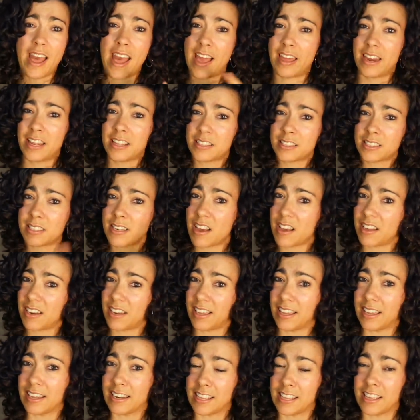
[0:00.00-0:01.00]
and it's not
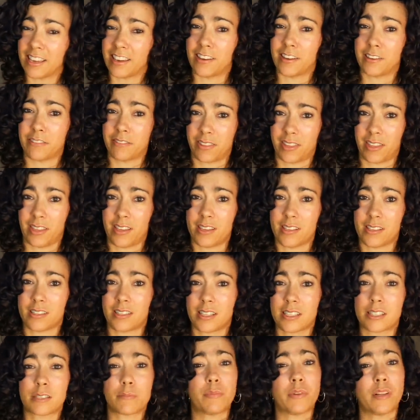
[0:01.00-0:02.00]
any of these.
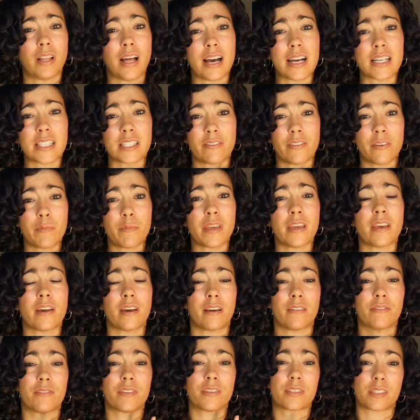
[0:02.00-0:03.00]
It's blasphemy
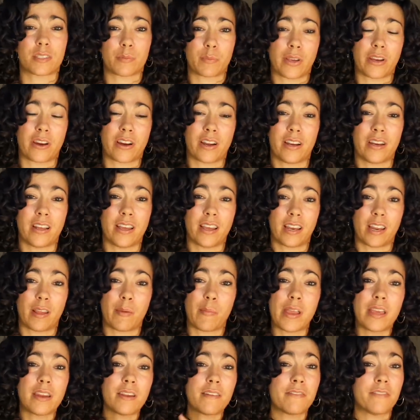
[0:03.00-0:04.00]
of the Spirit, and I
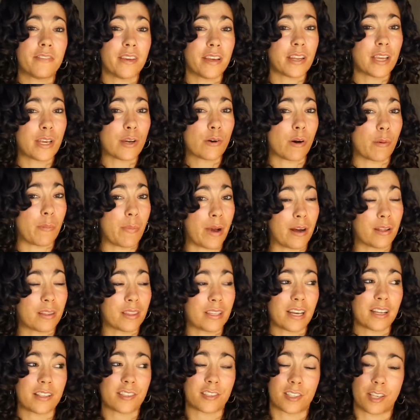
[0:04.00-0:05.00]
made a video about
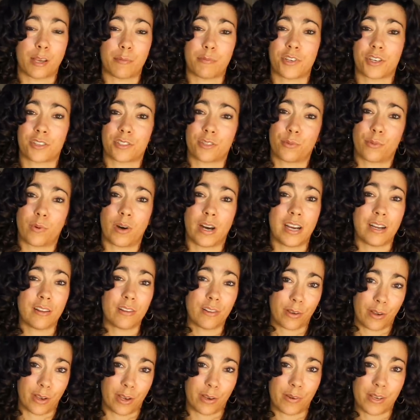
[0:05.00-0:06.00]
that subject a while
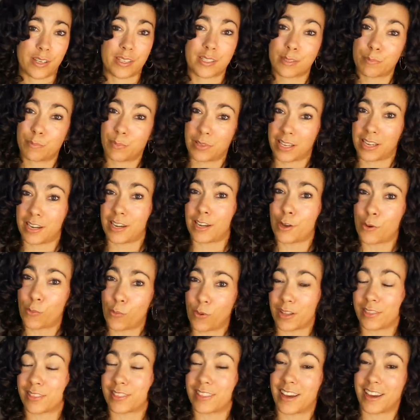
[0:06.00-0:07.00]
ago explaining
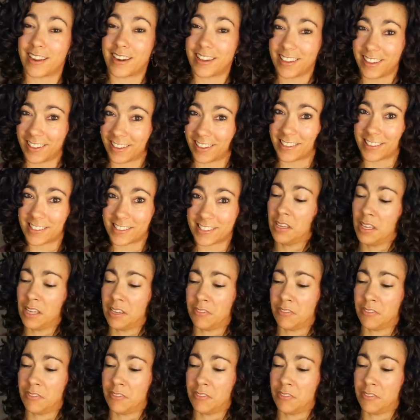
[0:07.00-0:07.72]
what that is.